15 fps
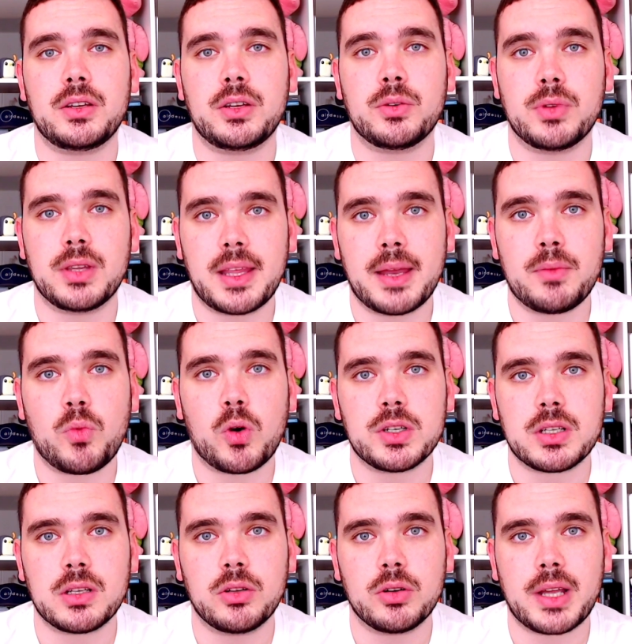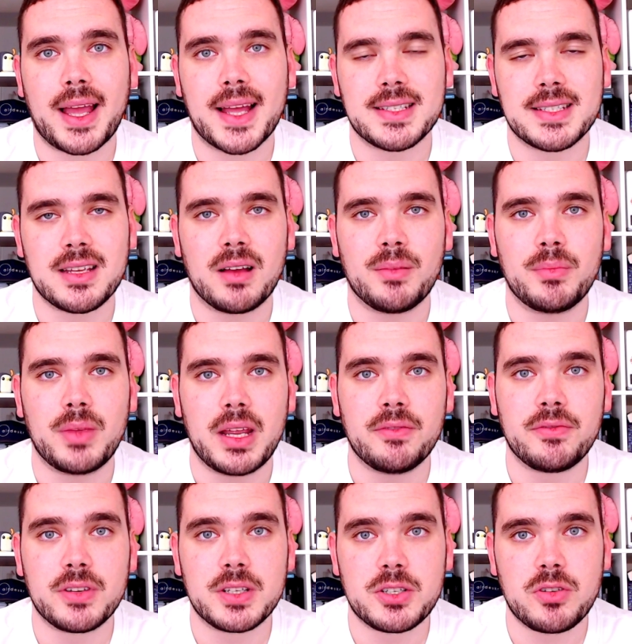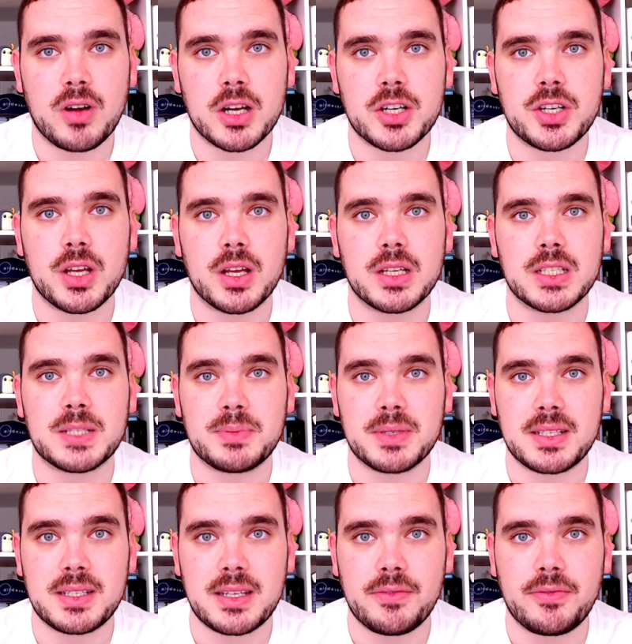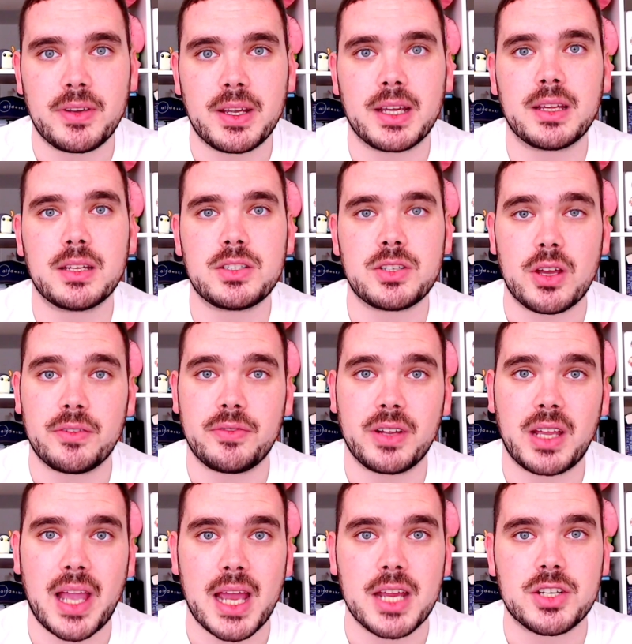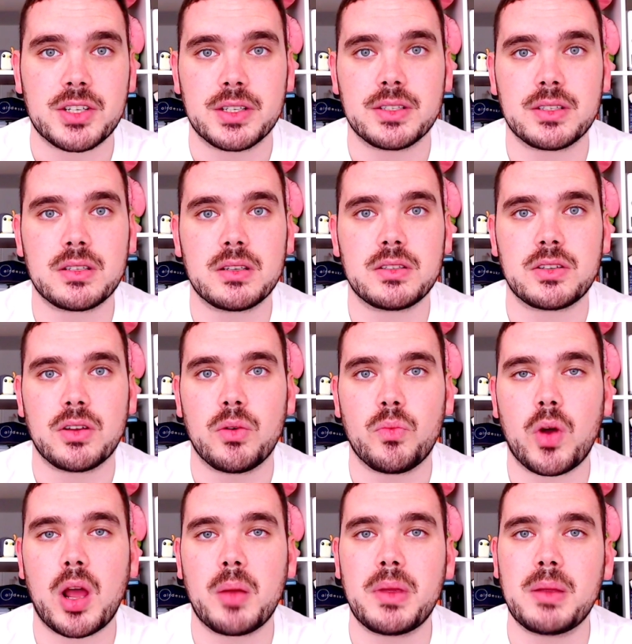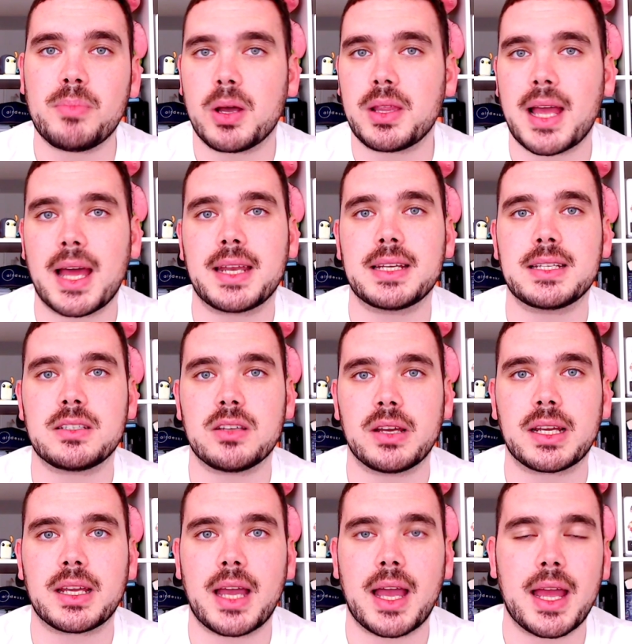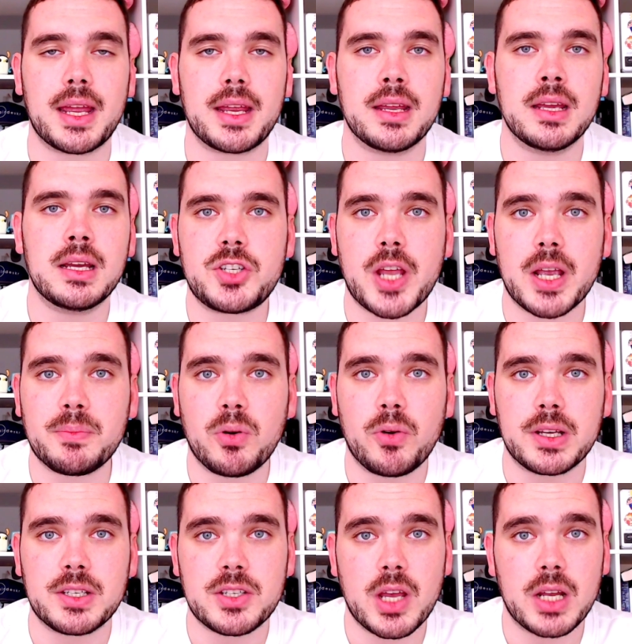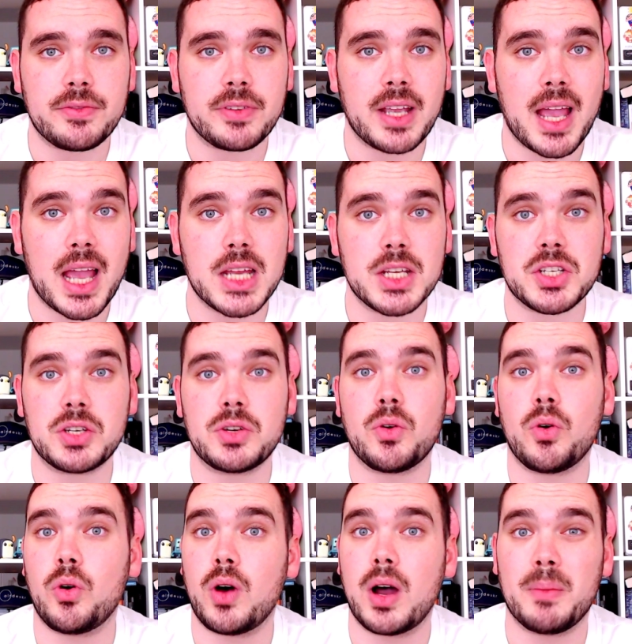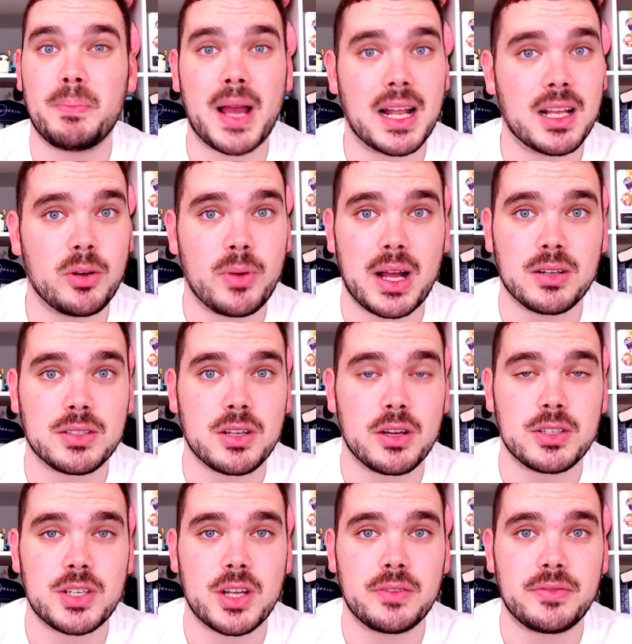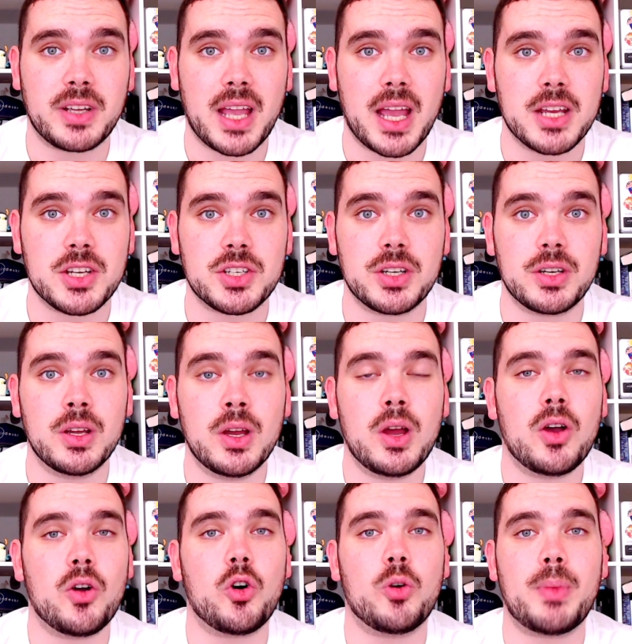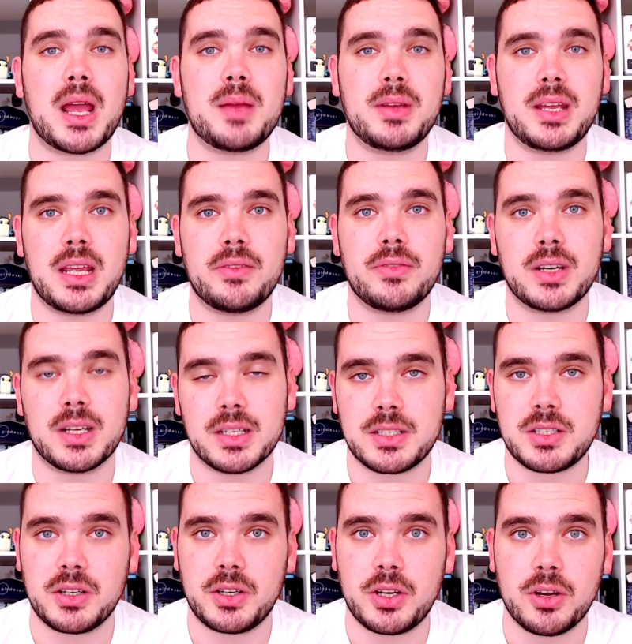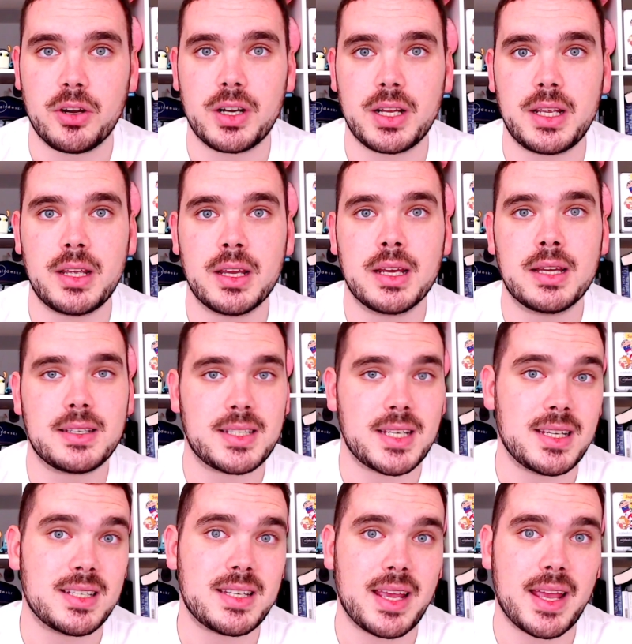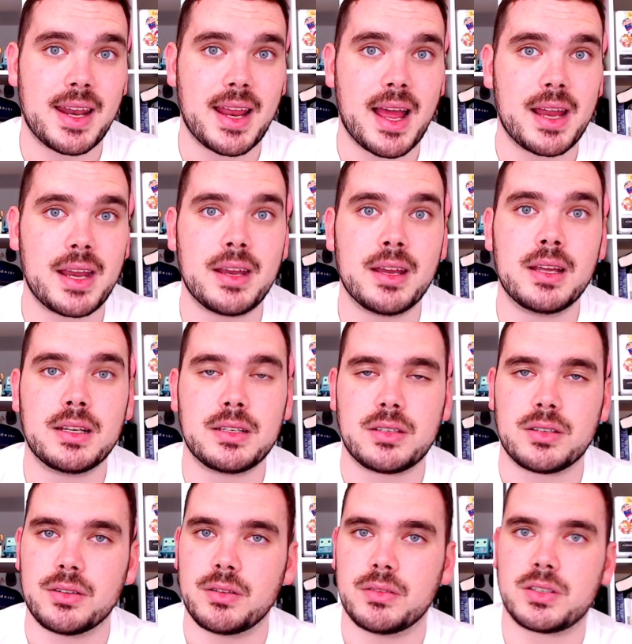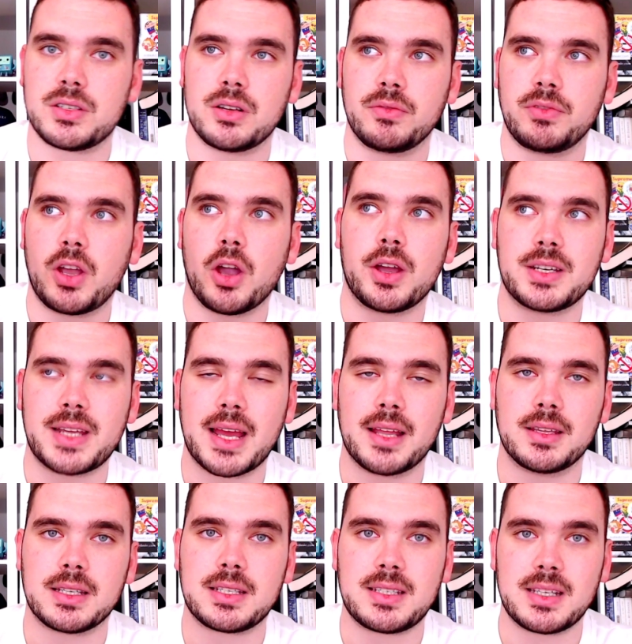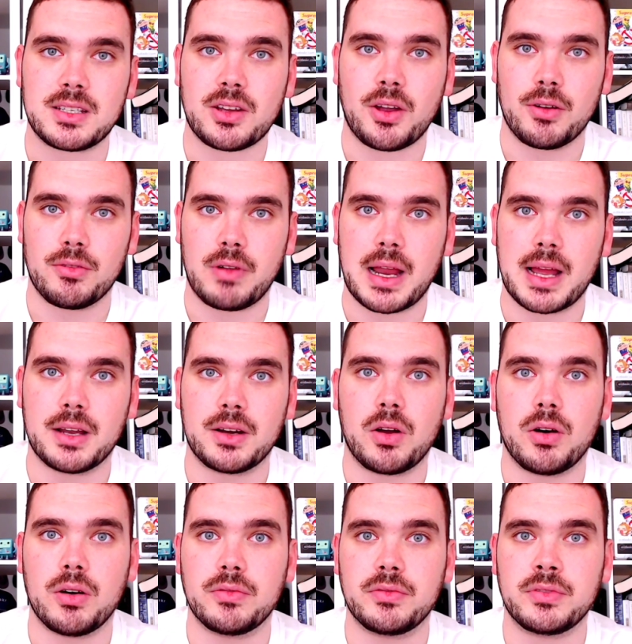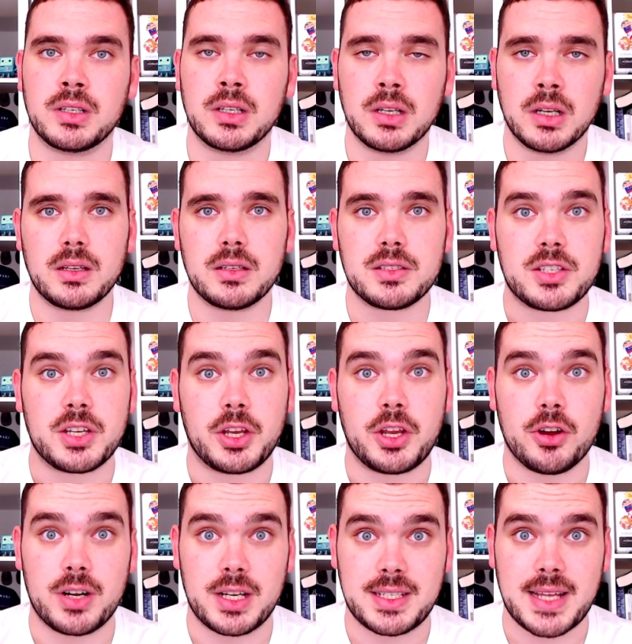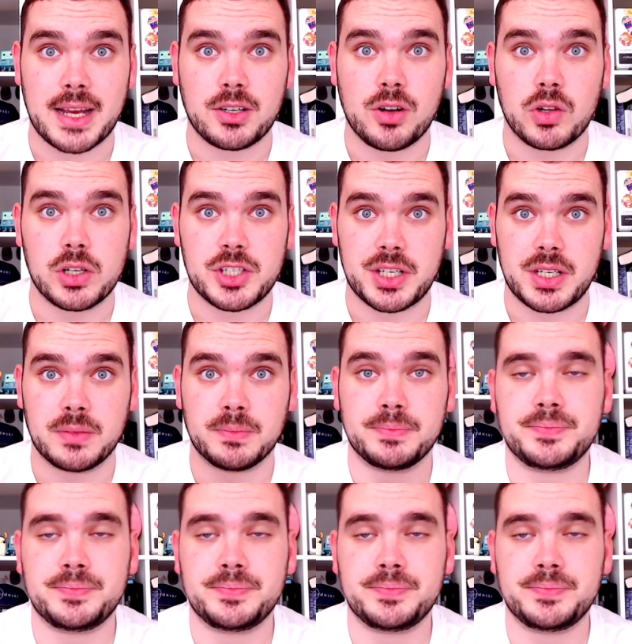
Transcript: you would then want to look at some infrastructure specific certifications. So what I mean by that is like a Checkpoint certification or a Palo Alto certification, or maybe even a security CCNA to sort of go down the Cisco route of security technology.